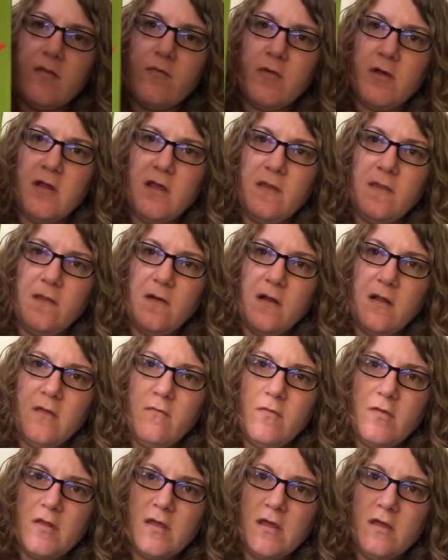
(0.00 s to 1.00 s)
one and thought it
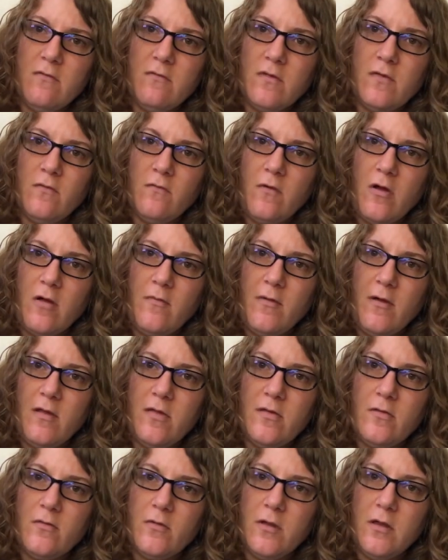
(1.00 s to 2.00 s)
was cute with the
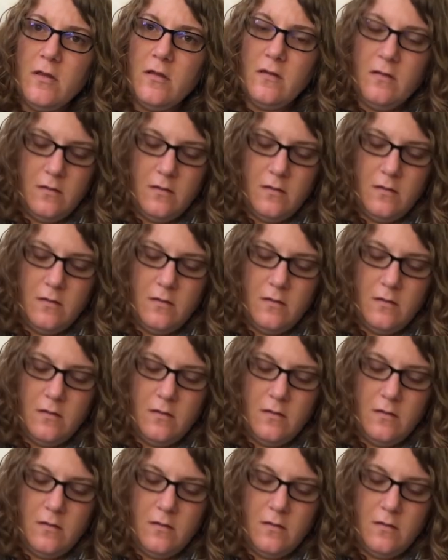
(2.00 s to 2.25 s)
robots on it.